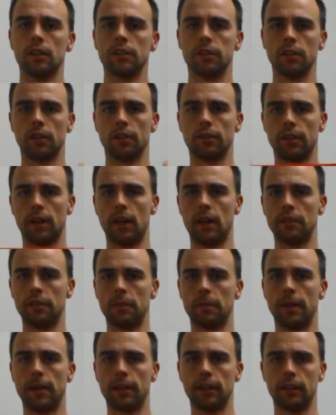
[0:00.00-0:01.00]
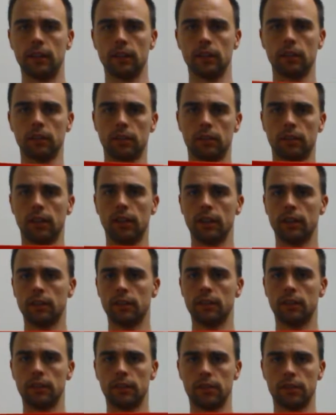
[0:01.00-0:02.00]
So if I have the band here,
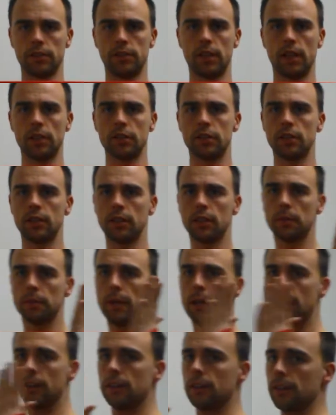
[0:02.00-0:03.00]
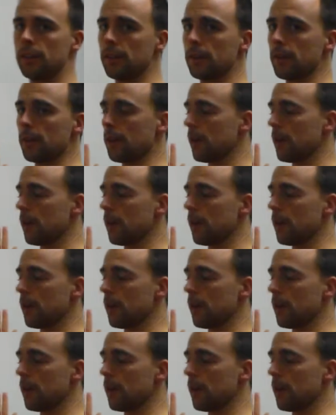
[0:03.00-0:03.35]
right, there's tension in the band.